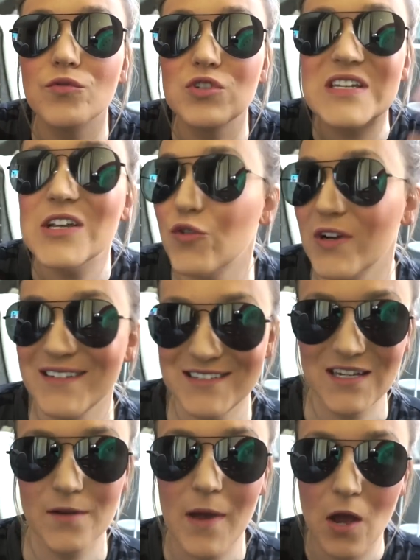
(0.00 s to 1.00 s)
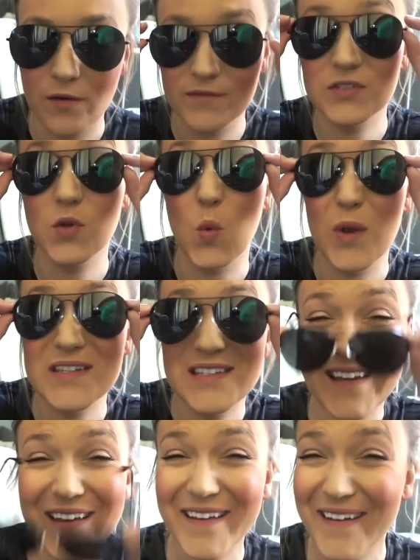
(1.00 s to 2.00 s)
decrease the amount of
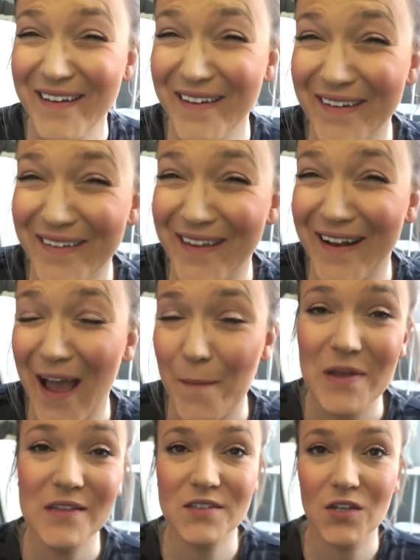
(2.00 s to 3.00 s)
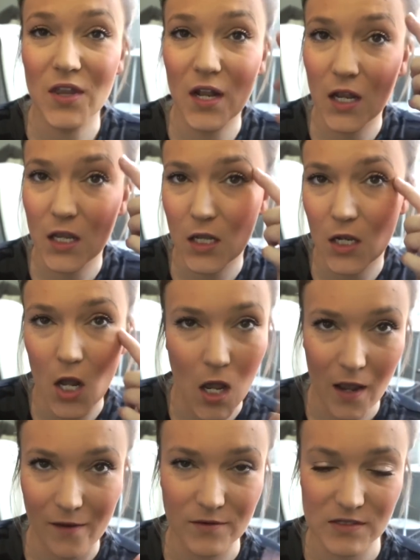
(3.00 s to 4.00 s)
squinting that happens so that I
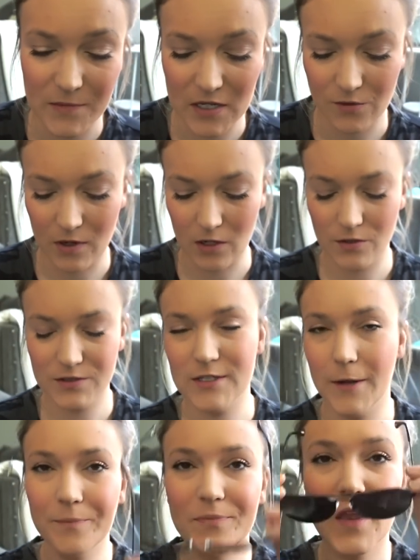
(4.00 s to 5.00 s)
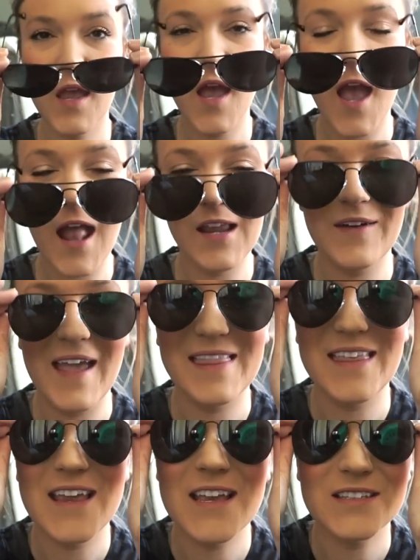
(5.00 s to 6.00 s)
cannot have as many wrinkles. So anyway,
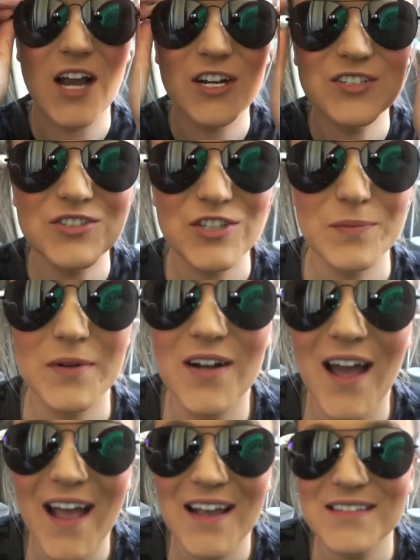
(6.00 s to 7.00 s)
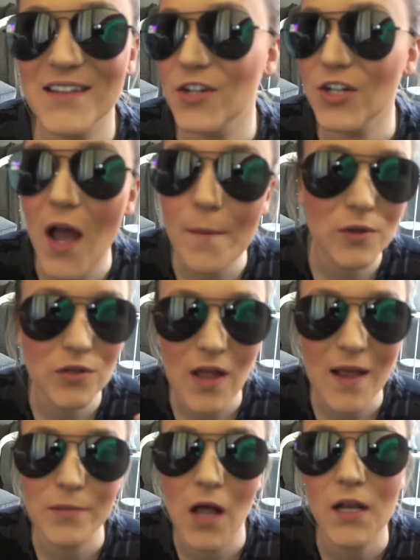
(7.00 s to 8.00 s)
these are super nice. They're not blue
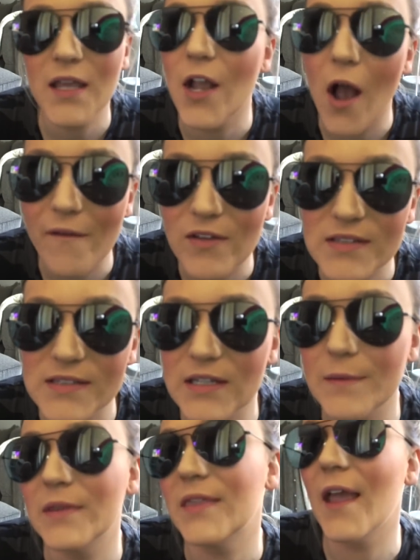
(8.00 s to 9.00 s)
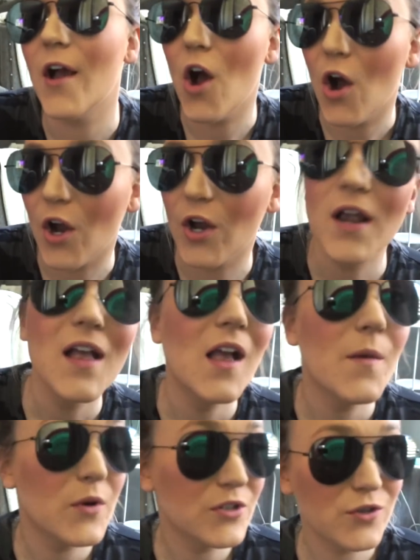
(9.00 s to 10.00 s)
light blocking, obviously, but they are
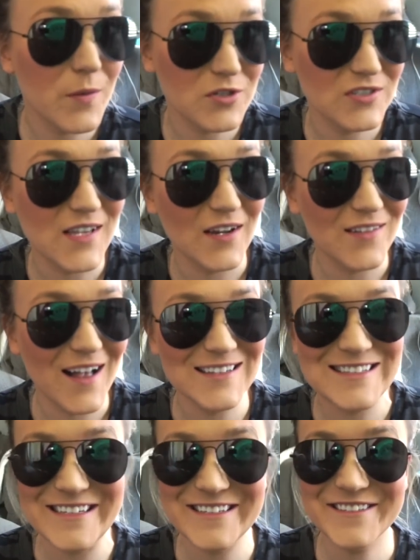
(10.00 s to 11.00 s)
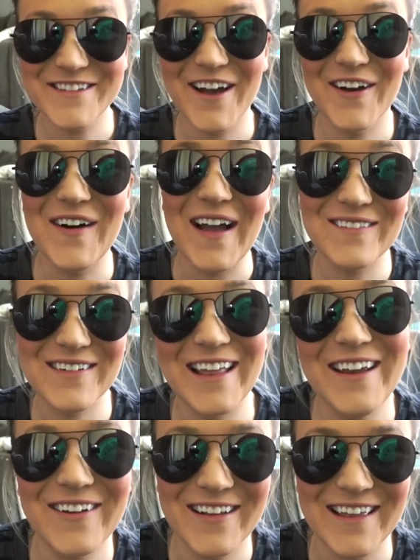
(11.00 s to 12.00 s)
prescription sunglasses. So I
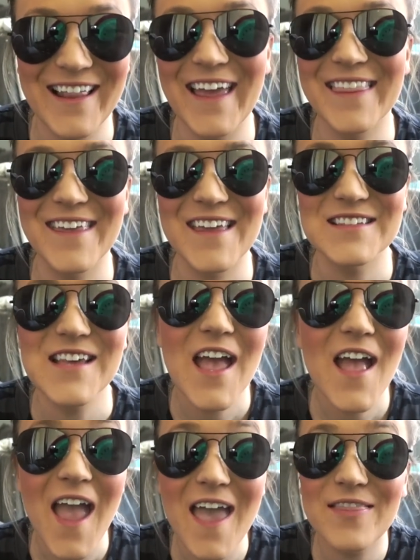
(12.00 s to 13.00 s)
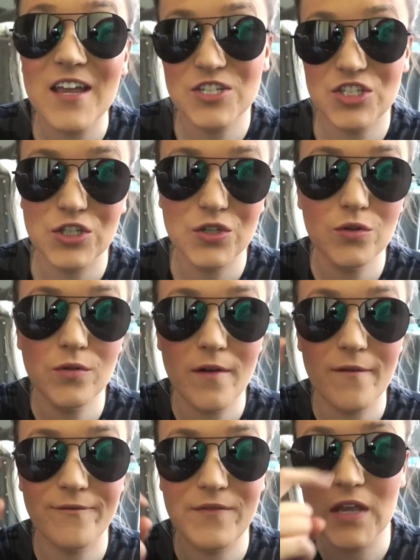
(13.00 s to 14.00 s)
really, really like these. And they
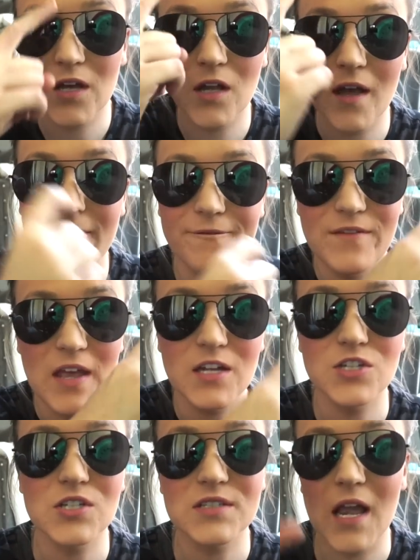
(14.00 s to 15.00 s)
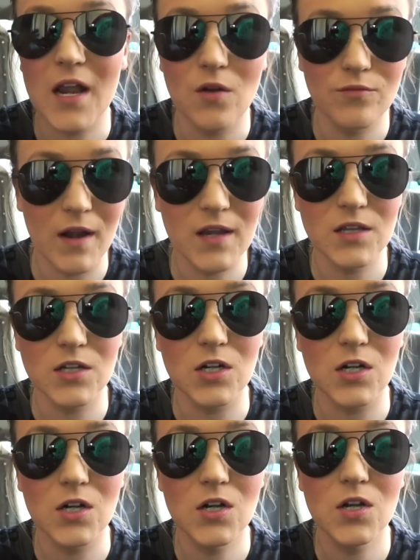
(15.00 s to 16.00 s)
do feel and fit just like a
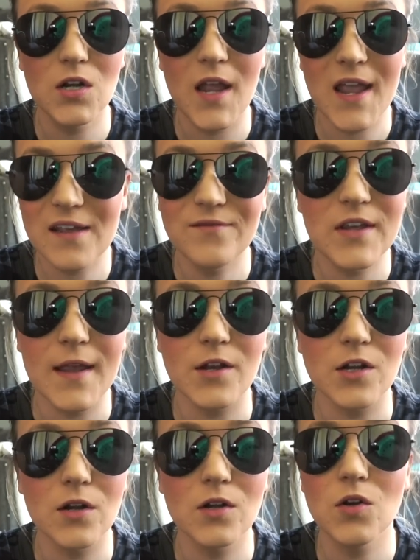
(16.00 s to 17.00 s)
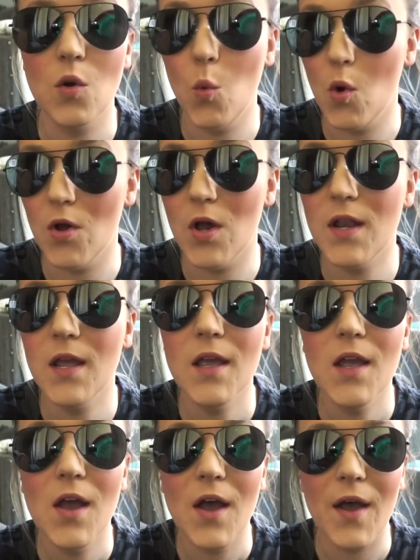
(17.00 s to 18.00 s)
regular aviator would.
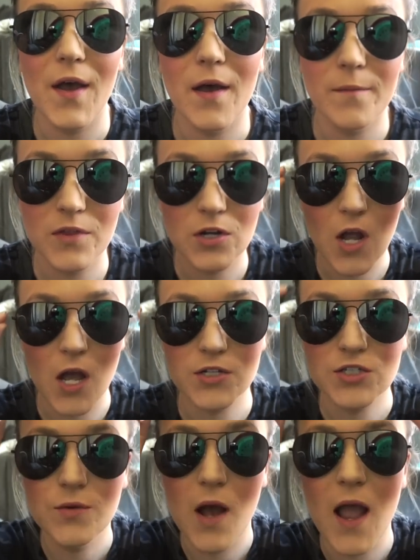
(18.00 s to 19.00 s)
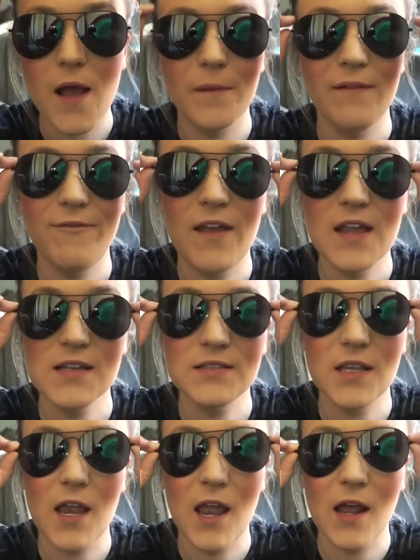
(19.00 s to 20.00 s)
Um, they're not too high on my
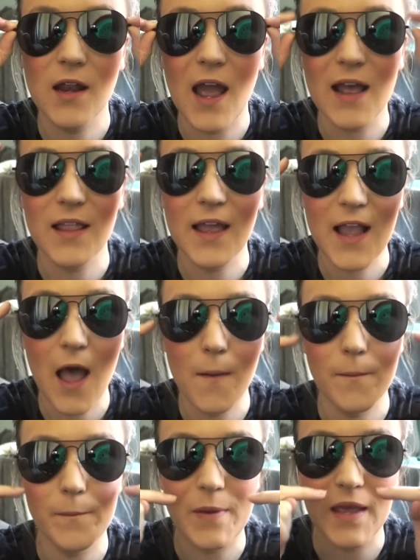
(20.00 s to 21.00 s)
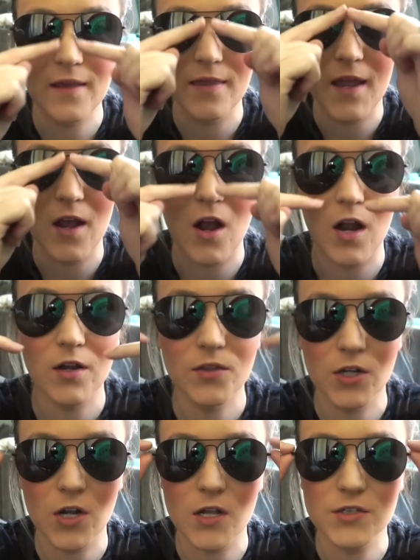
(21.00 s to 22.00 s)
face and I like how big they are.
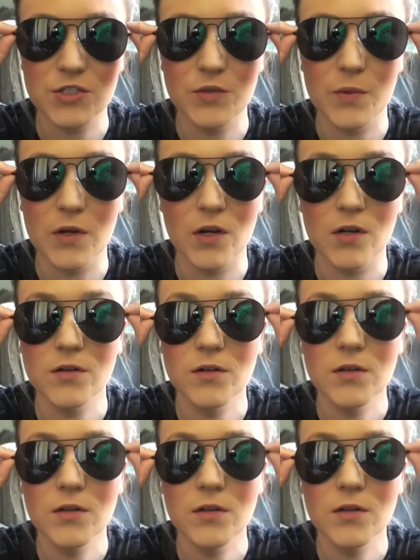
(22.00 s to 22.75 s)
They're not super